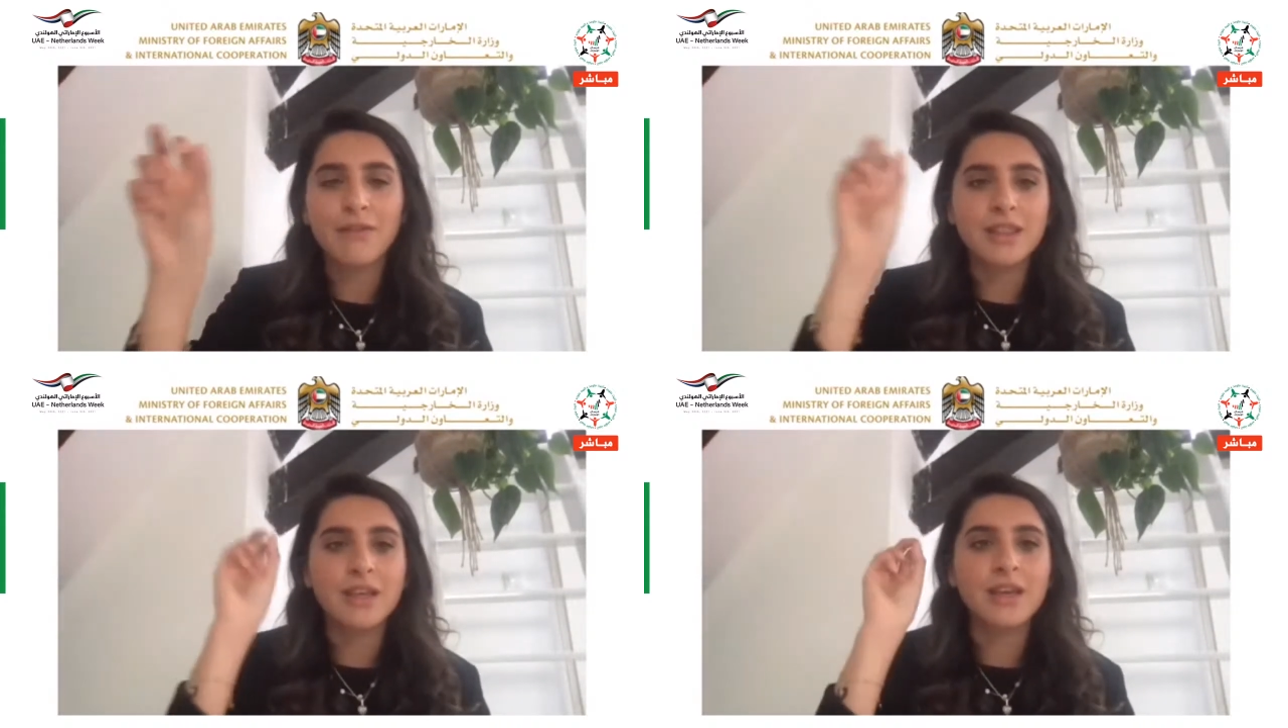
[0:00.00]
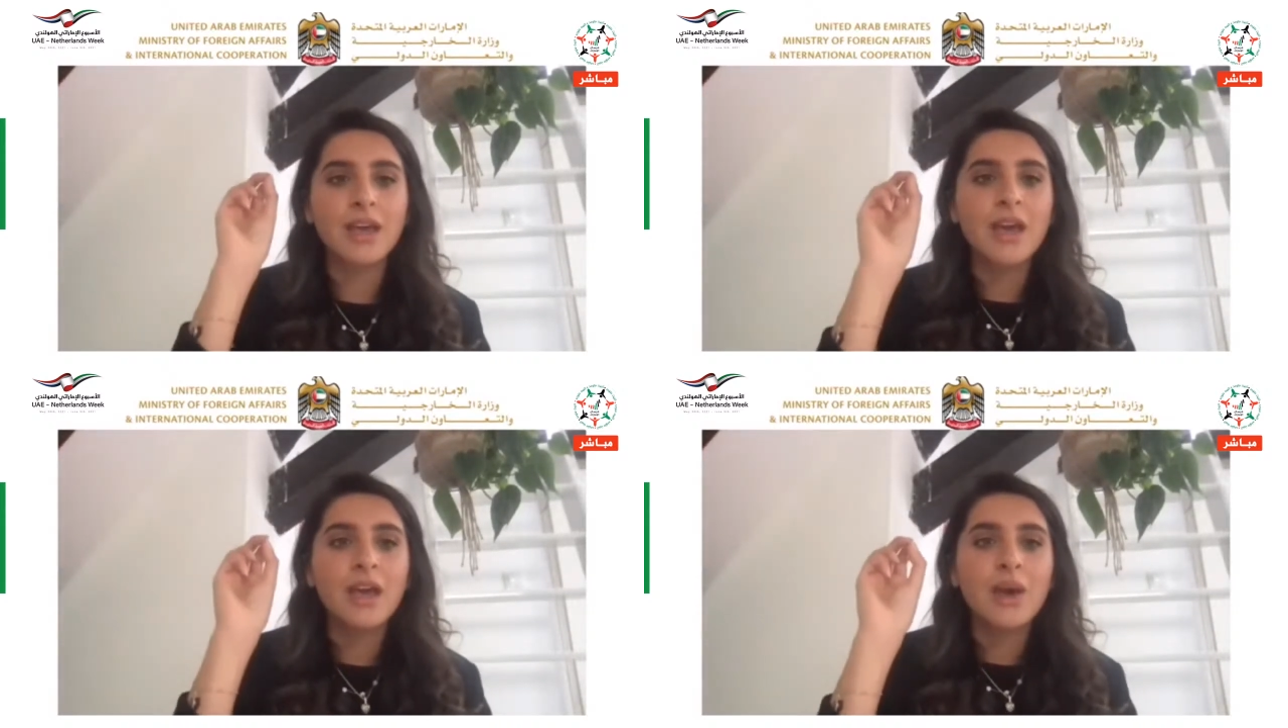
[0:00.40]
I
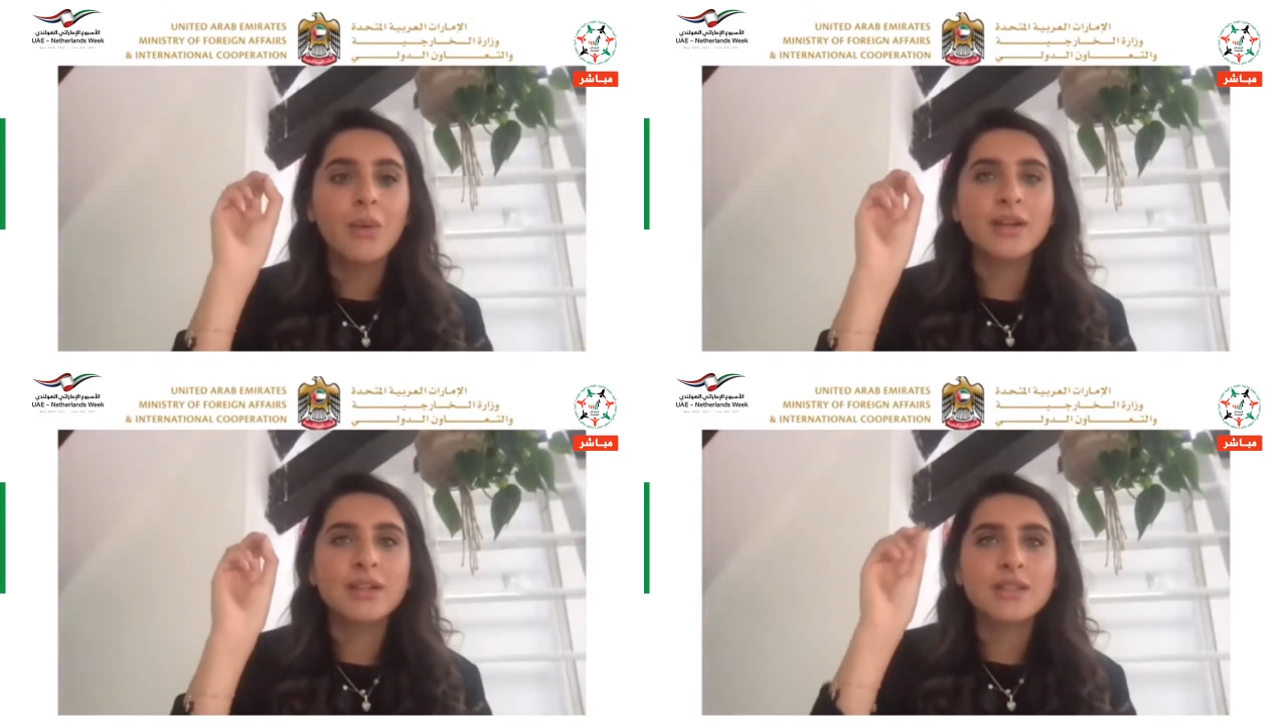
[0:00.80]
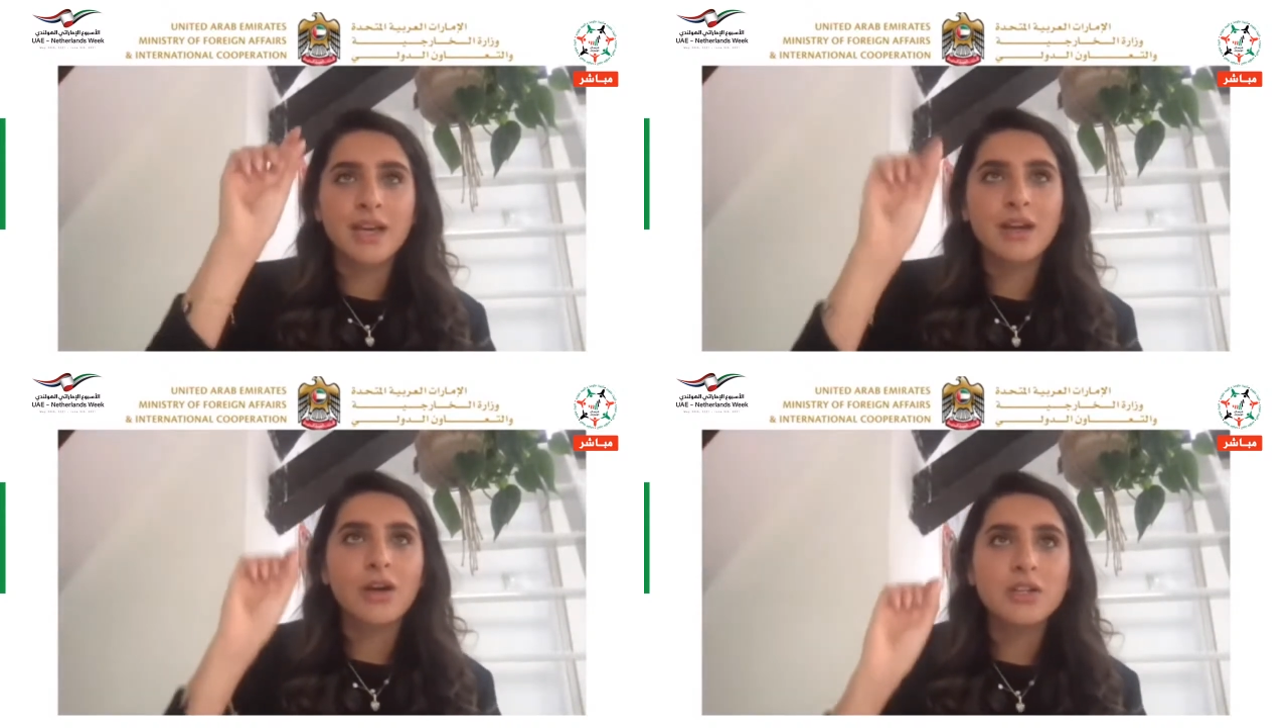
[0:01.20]
think, what is the
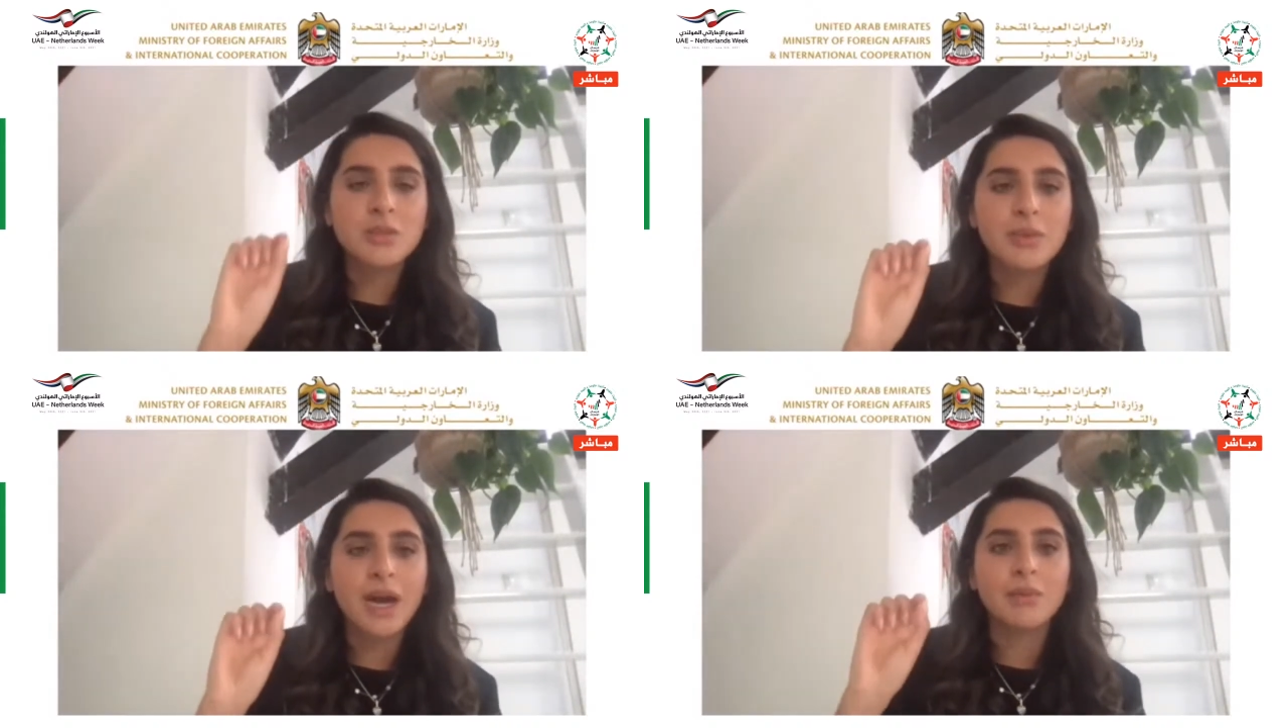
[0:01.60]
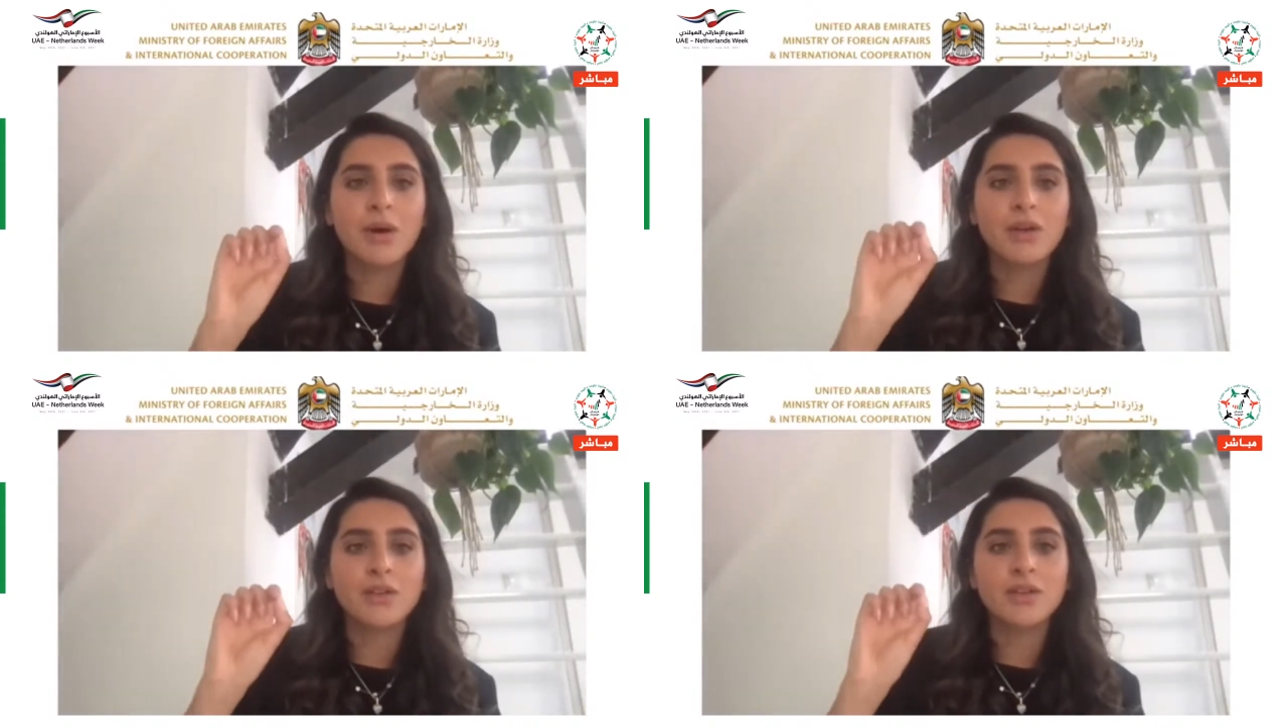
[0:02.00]
psychology behind
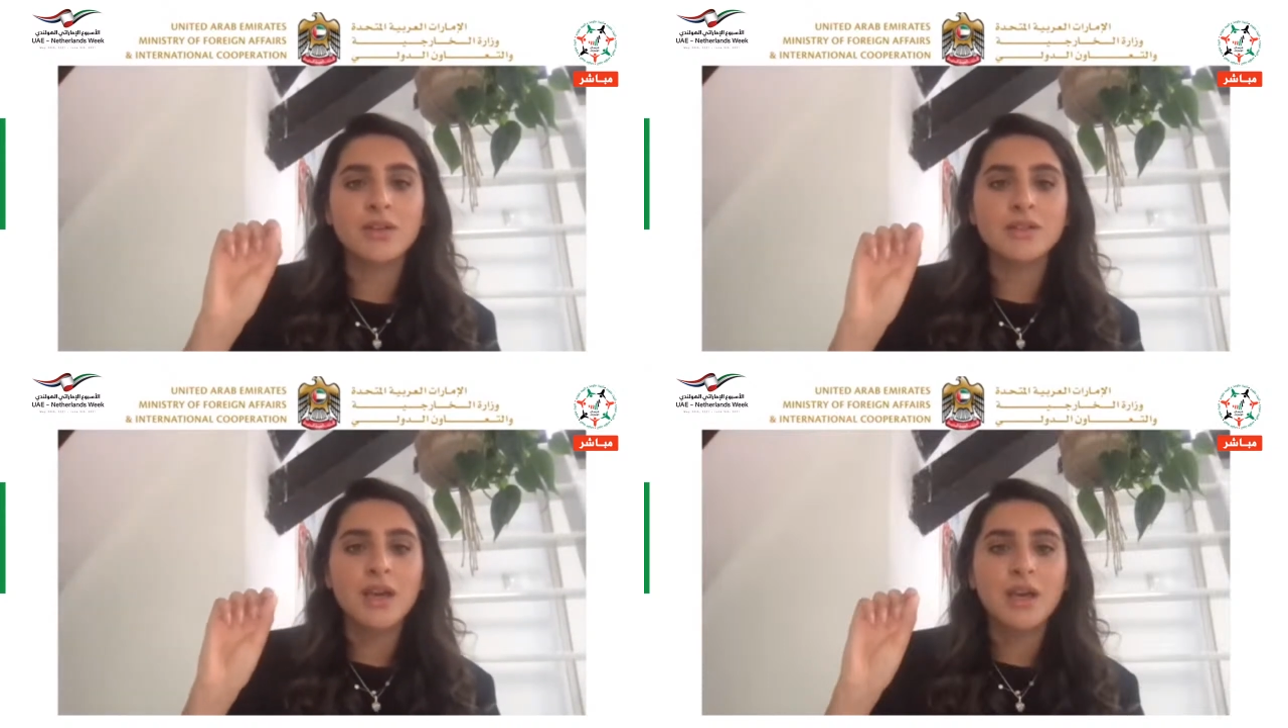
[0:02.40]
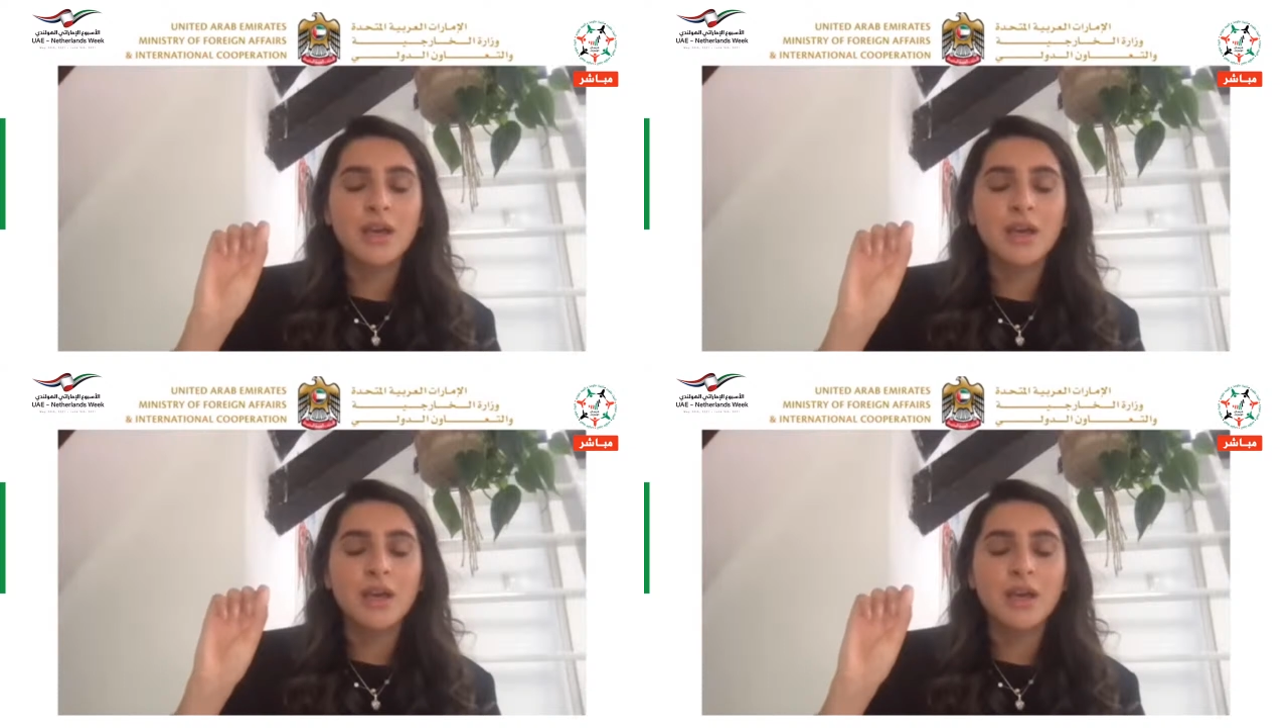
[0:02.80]
politics?